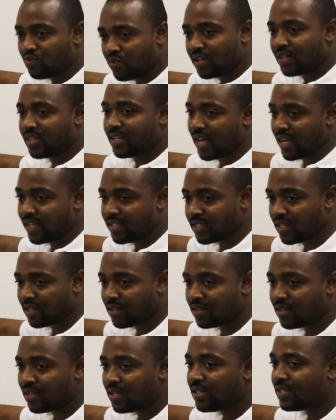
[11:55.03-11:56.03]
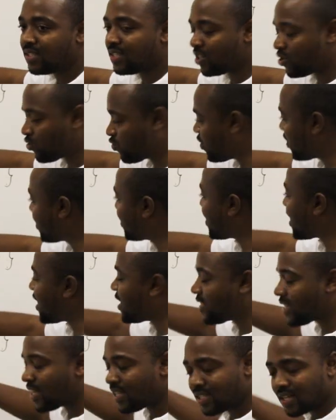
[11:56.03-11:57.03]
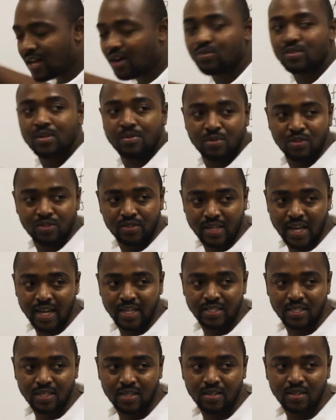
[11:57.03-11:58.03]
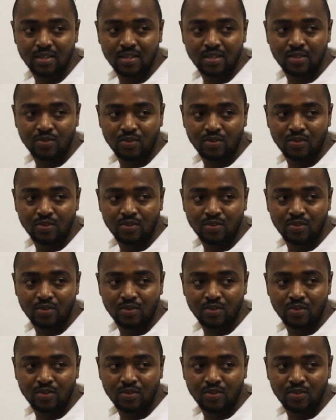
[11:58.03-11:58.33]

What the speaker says: discrete data. Discrete data is countable data,